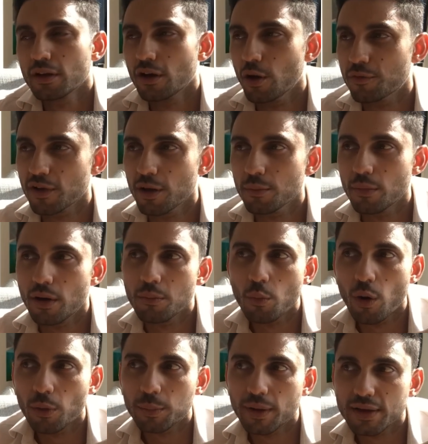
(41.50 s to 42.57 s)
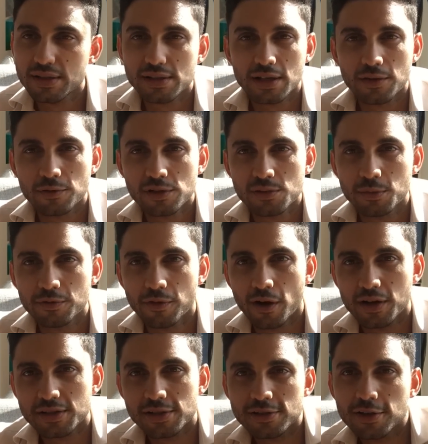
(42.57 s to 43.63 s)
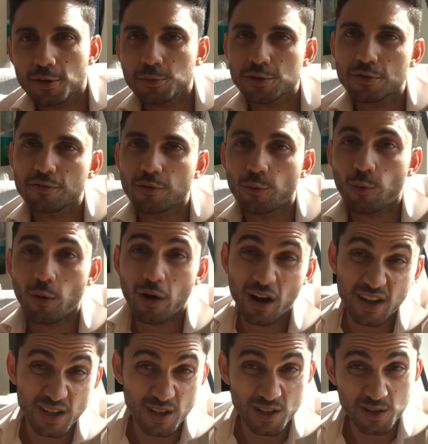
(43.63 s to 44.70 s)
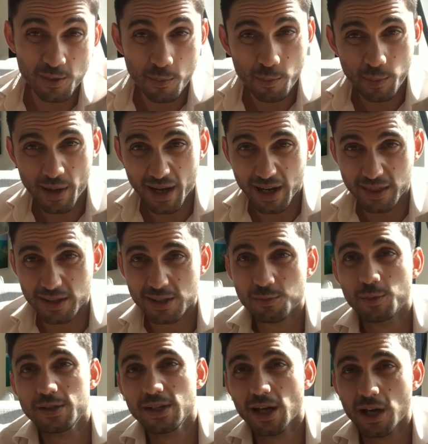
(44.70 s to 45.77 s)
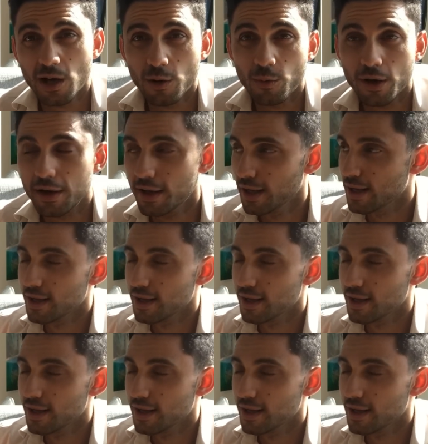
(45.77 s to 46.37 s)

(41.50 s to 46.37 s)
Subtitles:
hopefully I'm well placed to give you some advice in terms of why you'd pick this particular one.